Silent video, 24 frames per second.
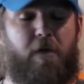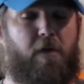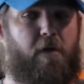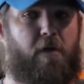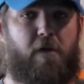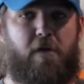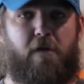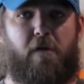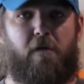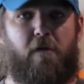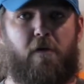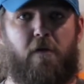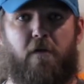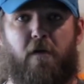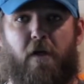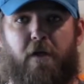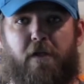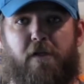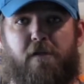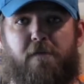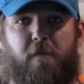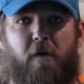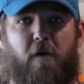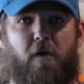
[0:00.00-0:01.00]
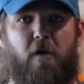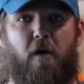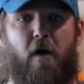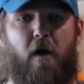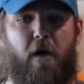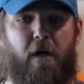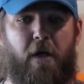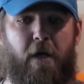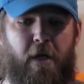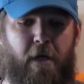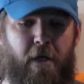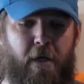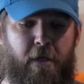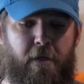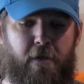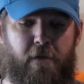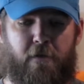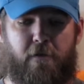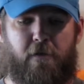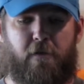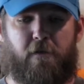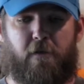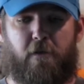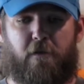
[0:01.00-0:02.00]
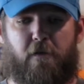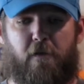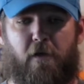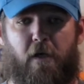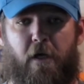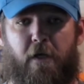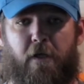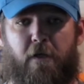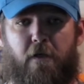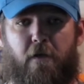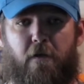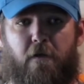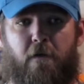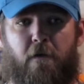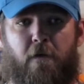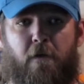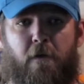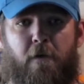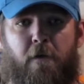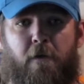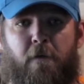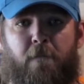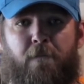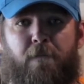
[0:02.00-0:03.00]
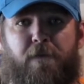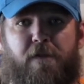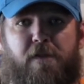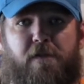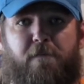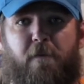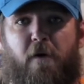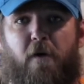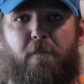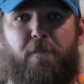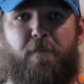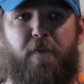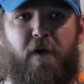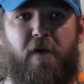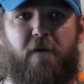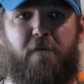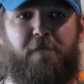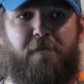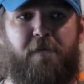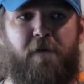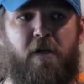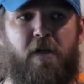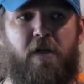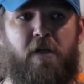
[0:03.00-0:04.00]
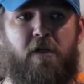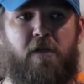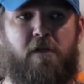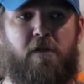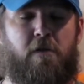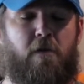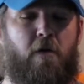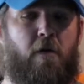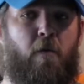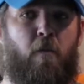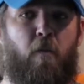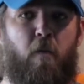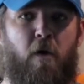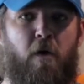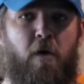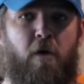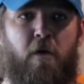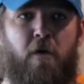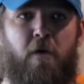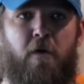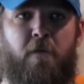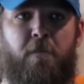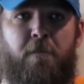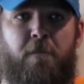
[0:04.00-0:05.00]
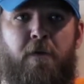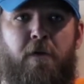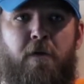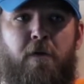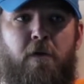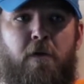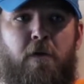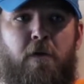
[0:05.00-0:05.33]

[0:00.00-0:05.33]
It can look like a small crawdad, it can look like a small bait fish, a worm,